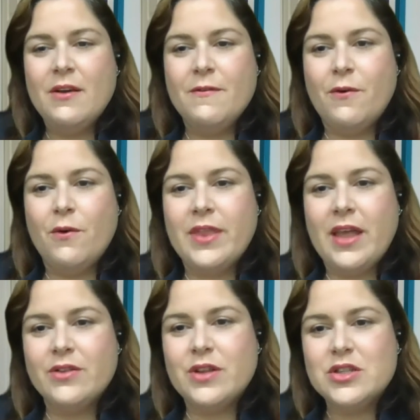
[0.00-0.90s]
for
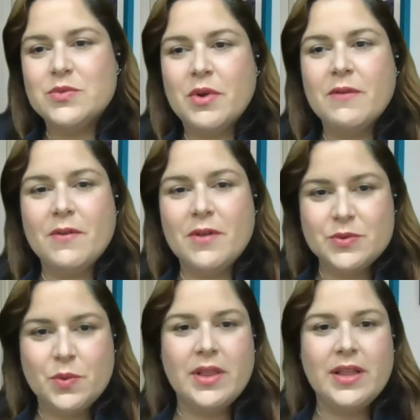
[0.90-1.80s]
downtown Springfield,
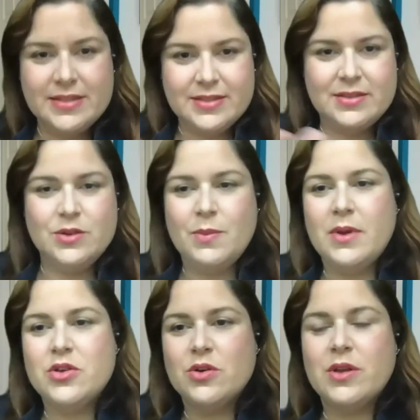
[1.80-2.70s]
as well as you
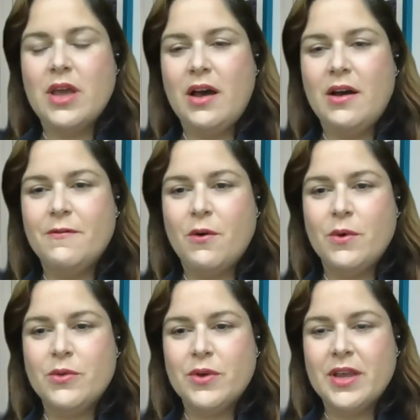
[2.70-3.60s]
mentioned
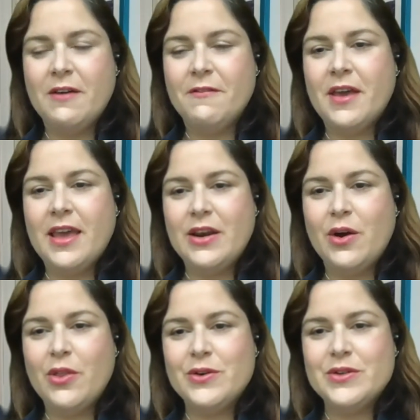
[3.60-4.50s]
413 Cafe and
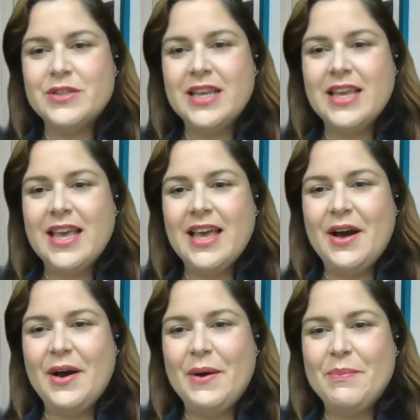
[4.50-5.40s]
others.
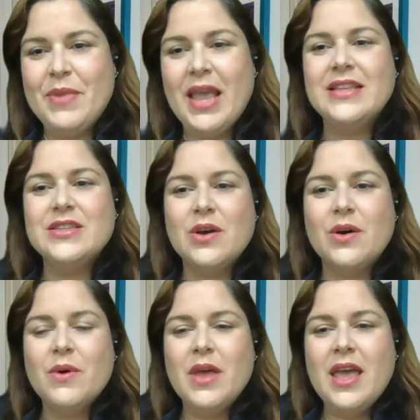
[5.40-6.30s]
And
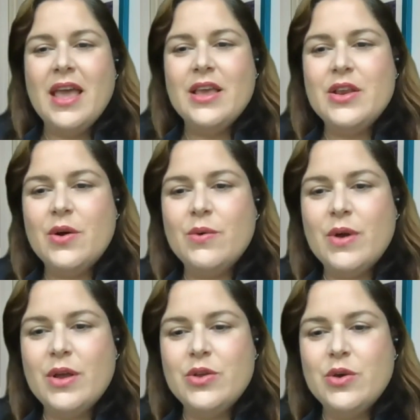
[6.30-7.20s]
so, you know,
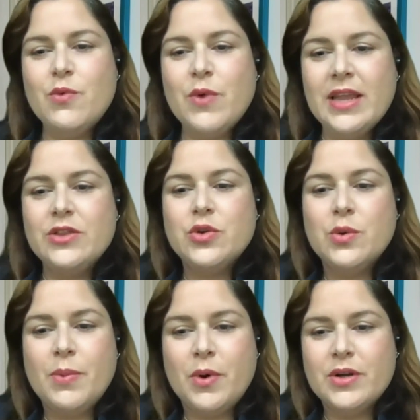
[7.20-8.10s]
you've written
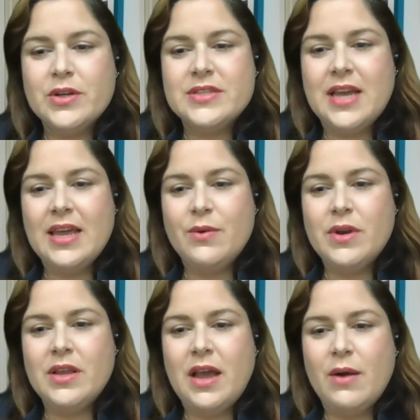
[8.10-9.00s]
2 books. I
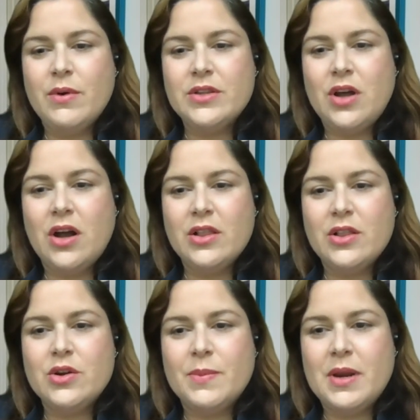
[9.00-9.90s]
want to talk a
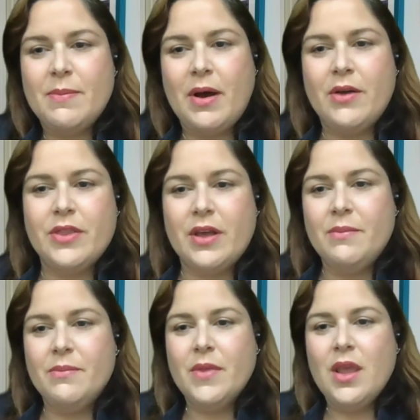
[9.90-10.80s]
little bit about
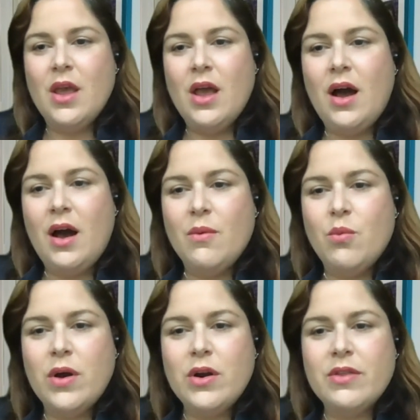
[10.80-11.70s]
them.
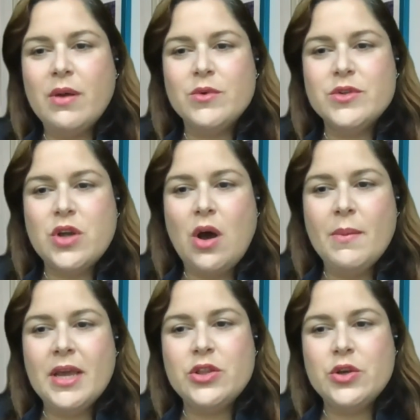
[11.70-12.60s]
One of them was
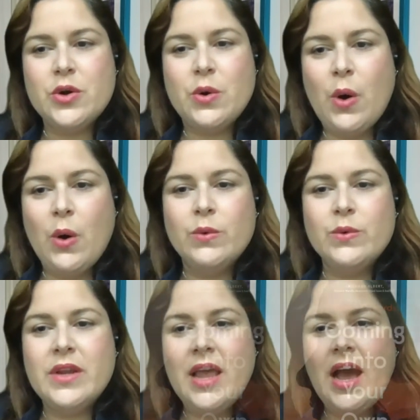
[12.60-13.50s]
Coming Into Your
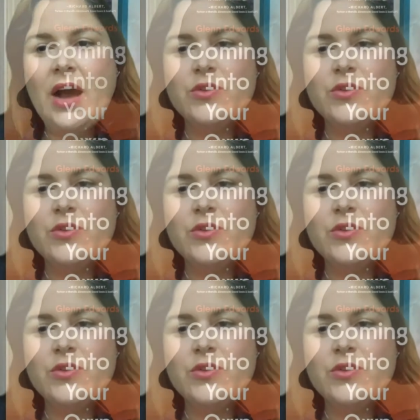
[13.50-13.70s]
Own: How